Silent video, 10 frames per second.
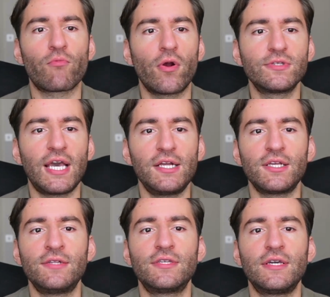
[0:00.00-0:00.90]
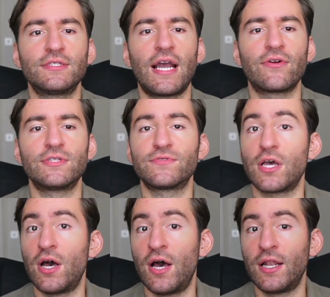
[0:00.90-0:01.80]
rotate into these narratives
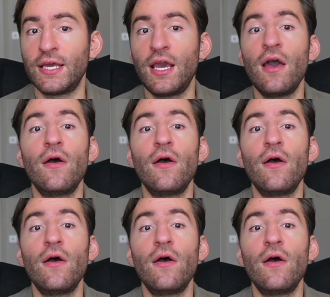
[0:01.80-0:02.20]
early